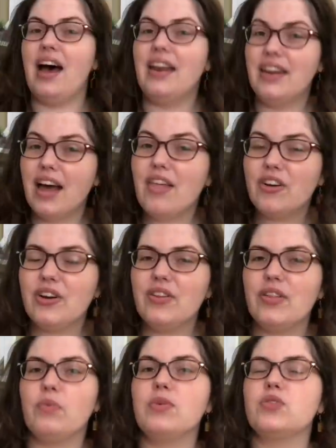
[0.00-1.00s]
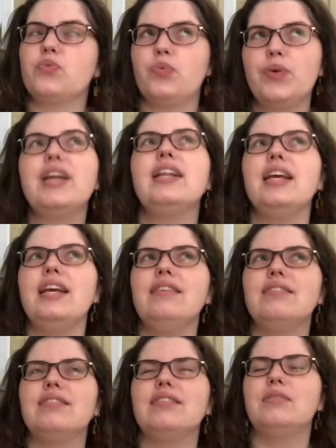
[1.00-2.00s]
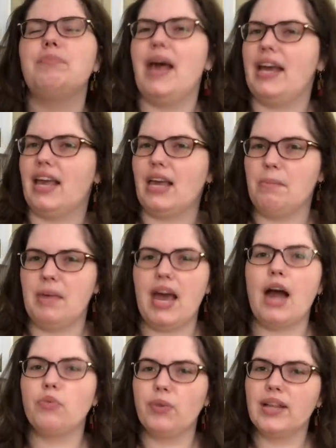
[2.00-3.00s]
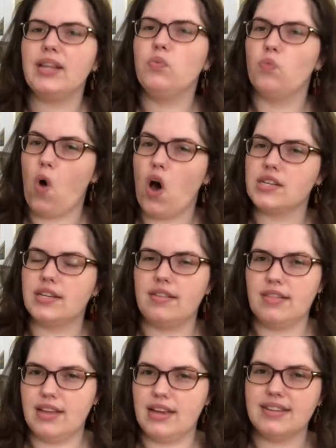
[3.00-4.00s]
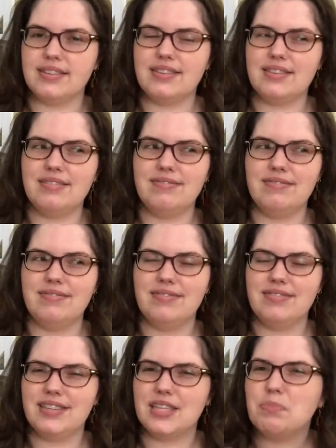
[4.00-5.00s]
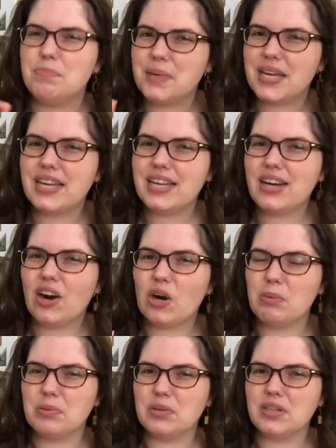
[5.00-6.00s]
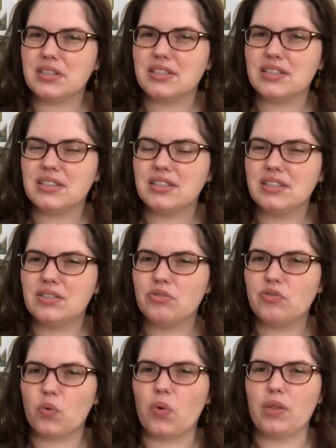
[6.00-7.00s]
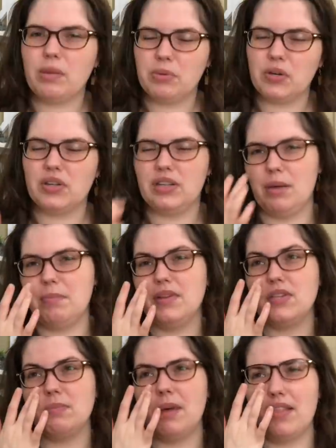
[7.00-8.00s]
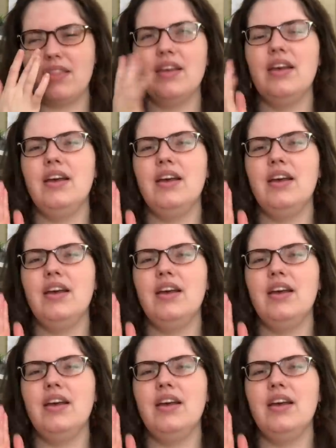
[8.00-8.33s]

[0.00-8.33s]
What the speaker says: Another that was really pecking at me, I really wanted this to be our book for the book club this month,